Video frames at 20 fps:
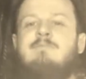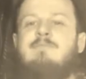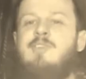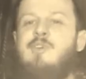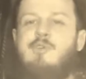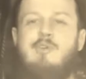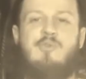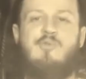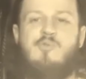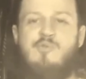
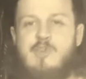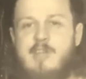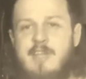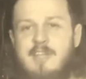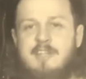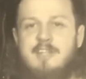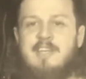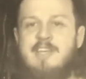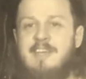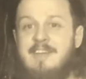you can
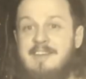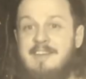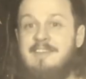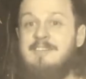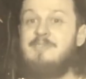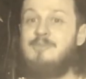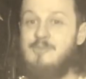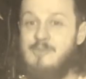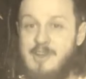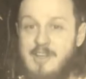really,
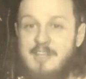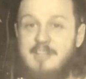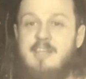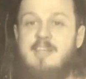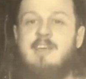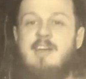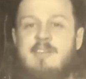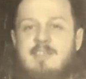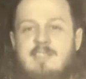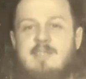
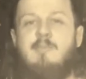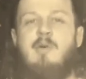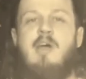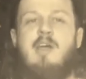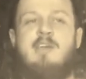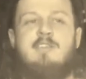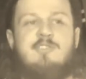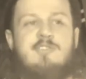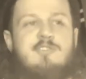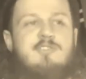really
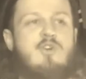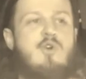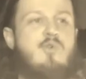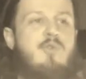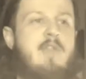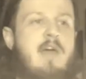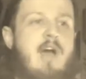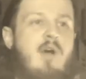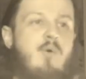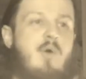customize your
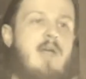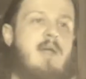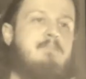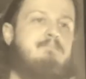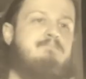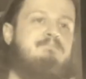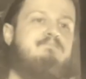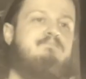tone that way.